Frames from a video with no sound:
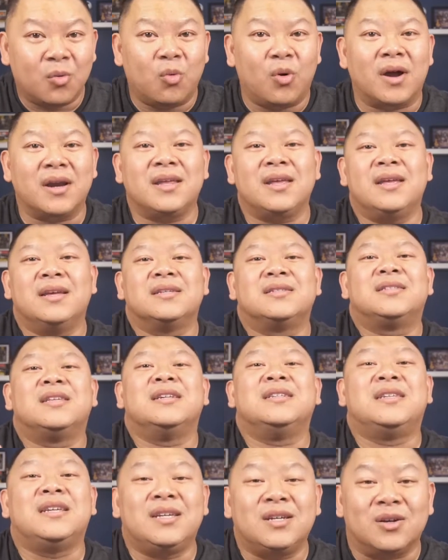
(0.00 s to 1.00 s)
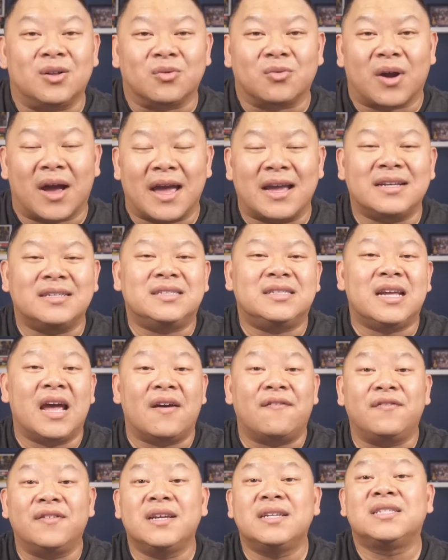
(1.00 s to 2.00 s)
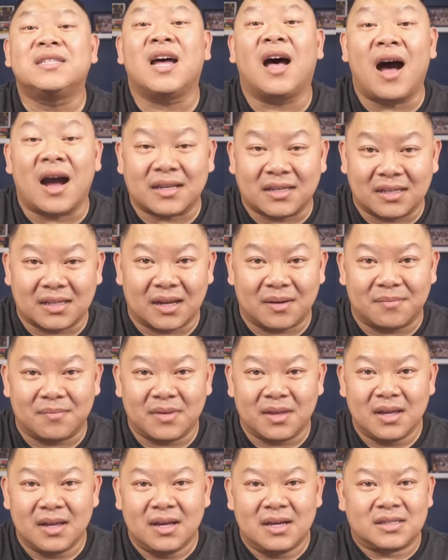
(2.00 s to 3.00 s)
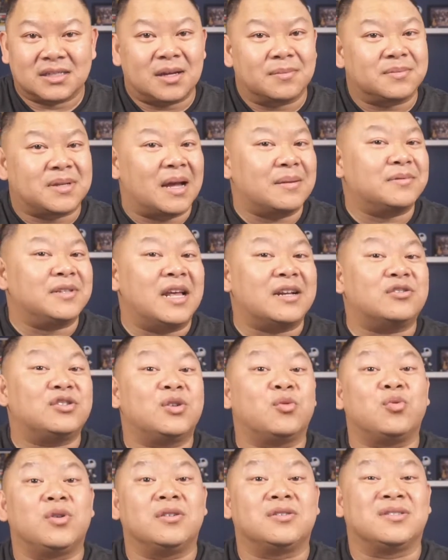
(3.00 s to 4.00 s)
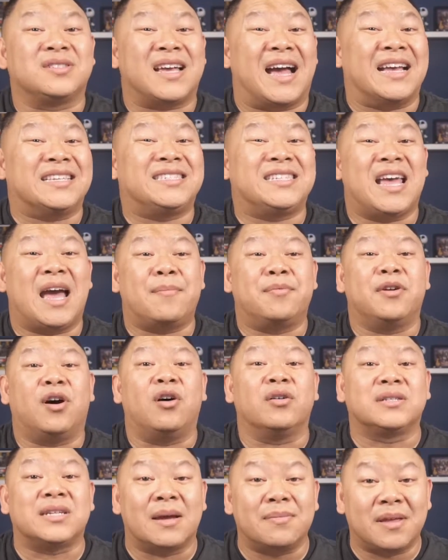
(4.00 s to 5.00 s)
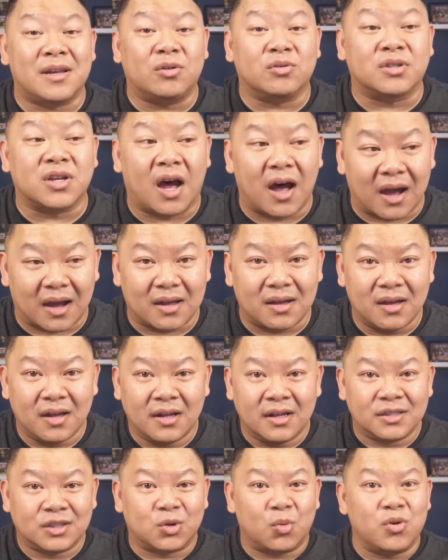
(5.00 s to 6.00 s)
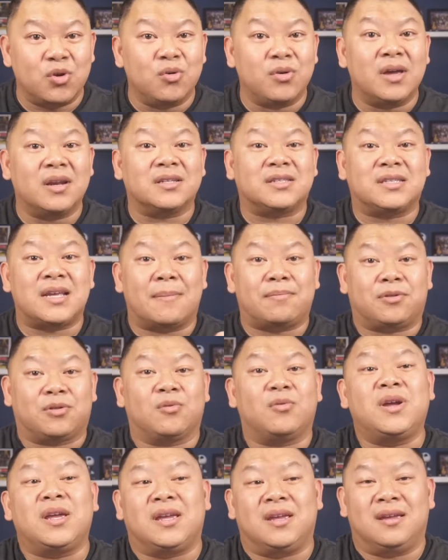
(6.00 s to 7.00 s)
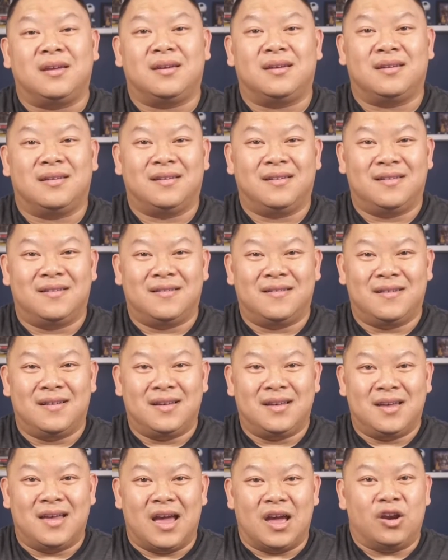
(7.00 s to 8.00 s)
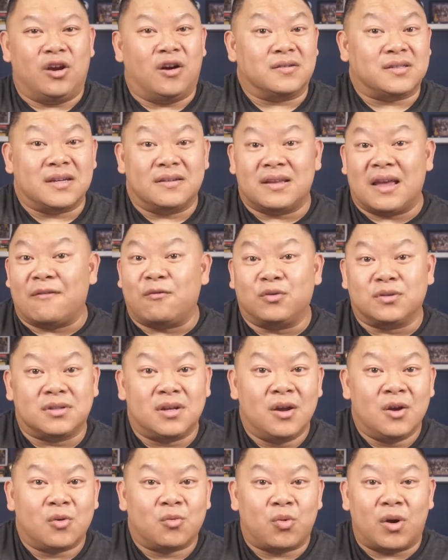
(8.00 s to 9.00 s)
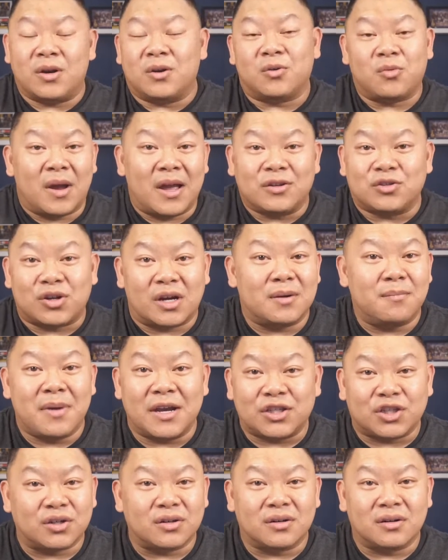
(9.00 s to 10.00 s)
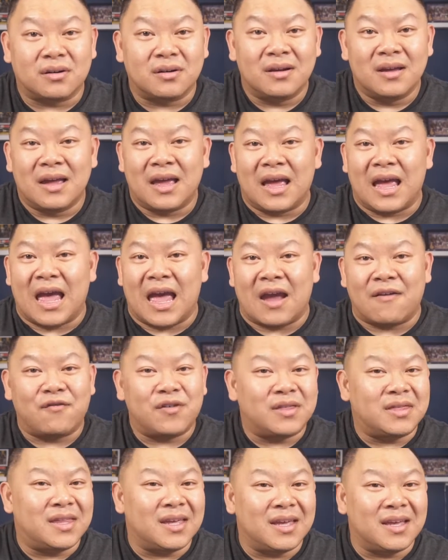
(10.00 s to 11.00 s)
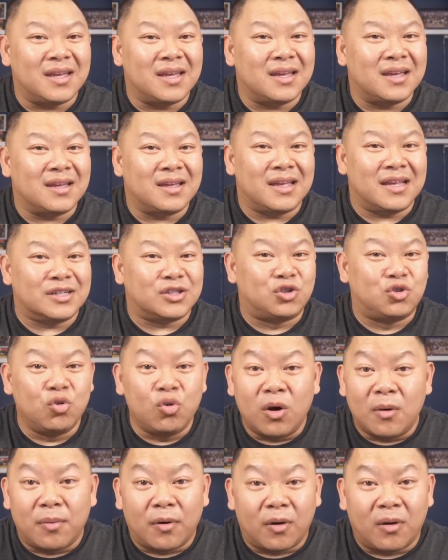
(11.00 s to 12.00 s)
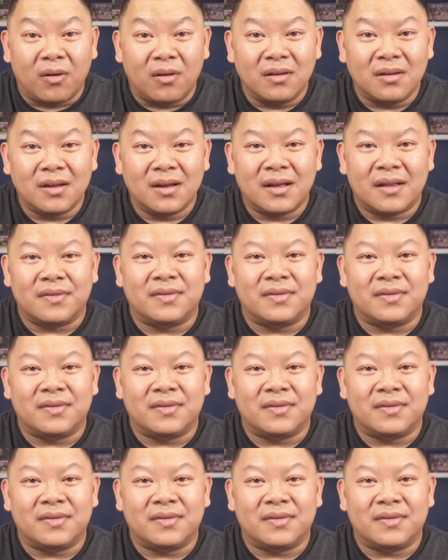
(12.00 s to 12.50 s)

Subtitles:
What is the deal, right? Definitely talk to them. Sometimes lenders and realtors I see happen all the time, they don't talk. So when you get a step three and all of a sudden everyone's running around trying to make sure everything is doable,